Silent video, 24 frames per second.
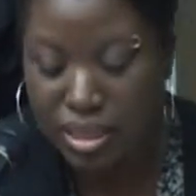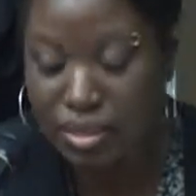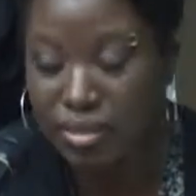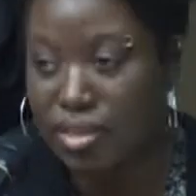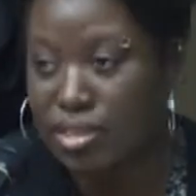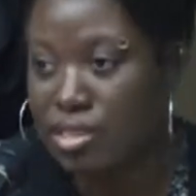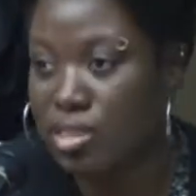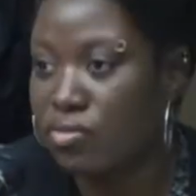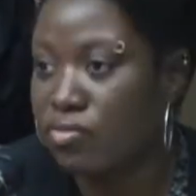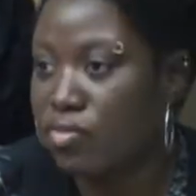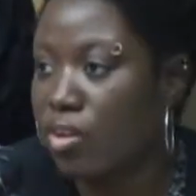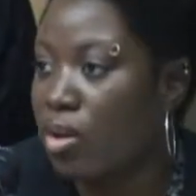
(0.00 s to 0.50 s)
and
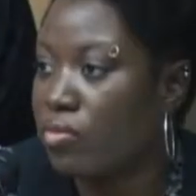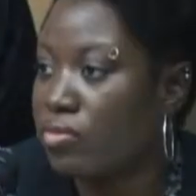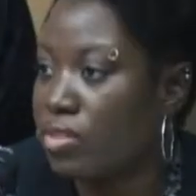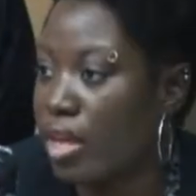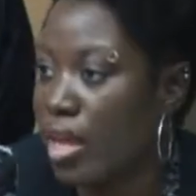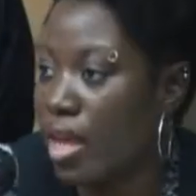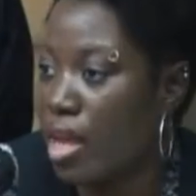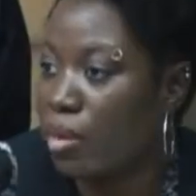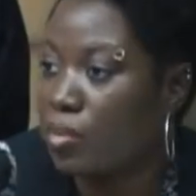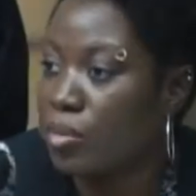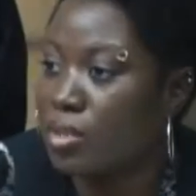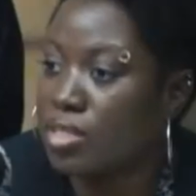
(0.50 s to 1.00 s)
this involved a
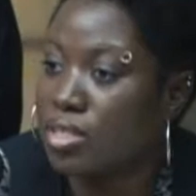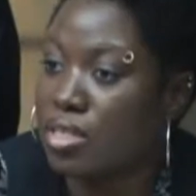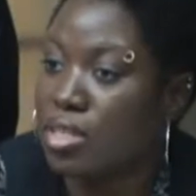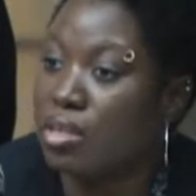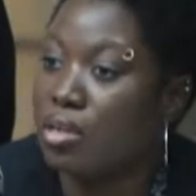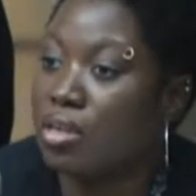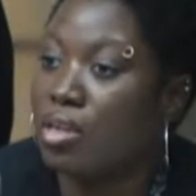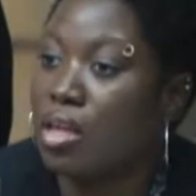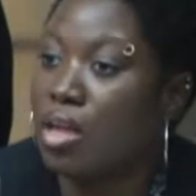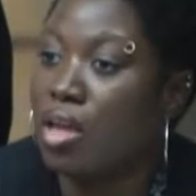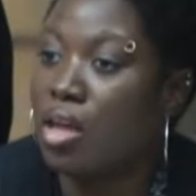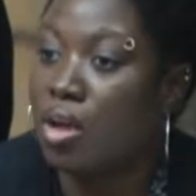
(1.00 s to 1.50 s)

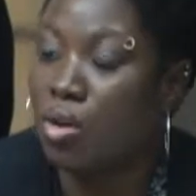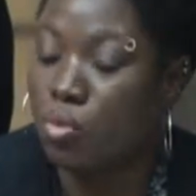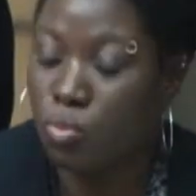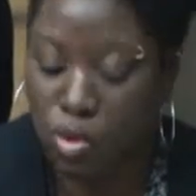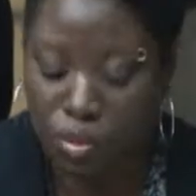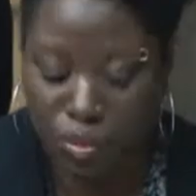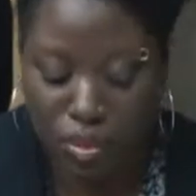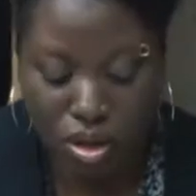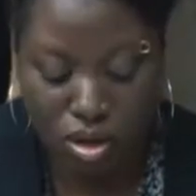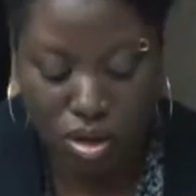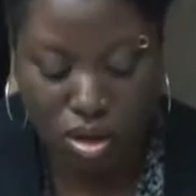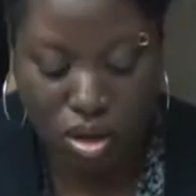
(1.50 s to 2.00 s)
Hamilton
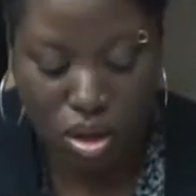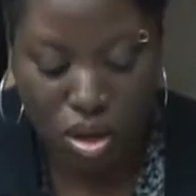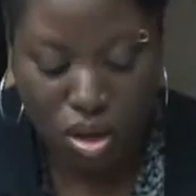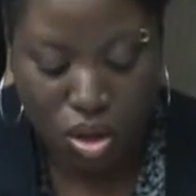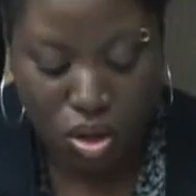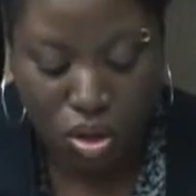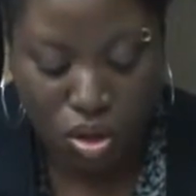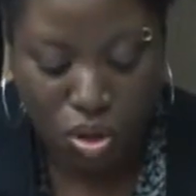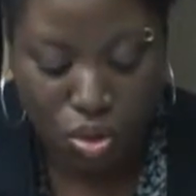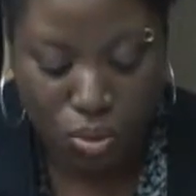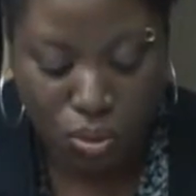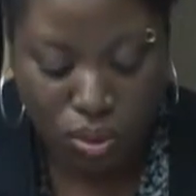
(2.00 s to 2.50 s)
woman
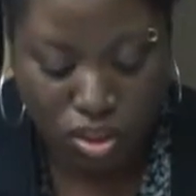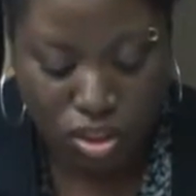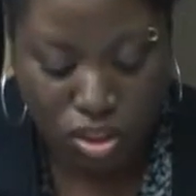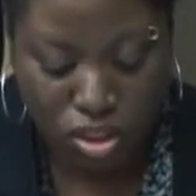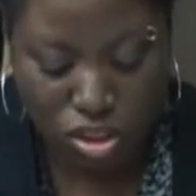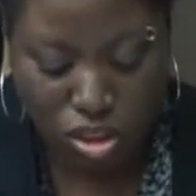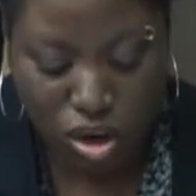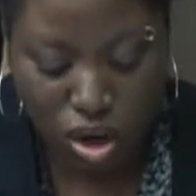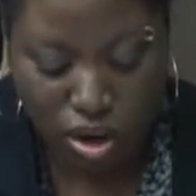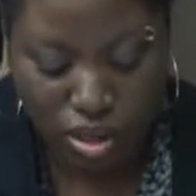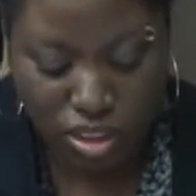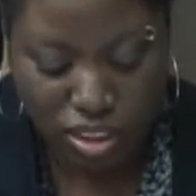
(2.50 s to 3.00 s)
who was
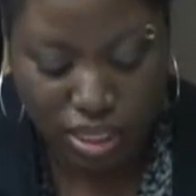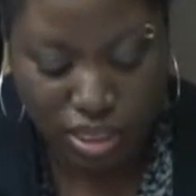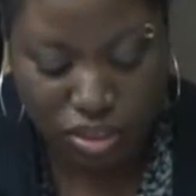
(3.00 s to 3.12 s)
charged.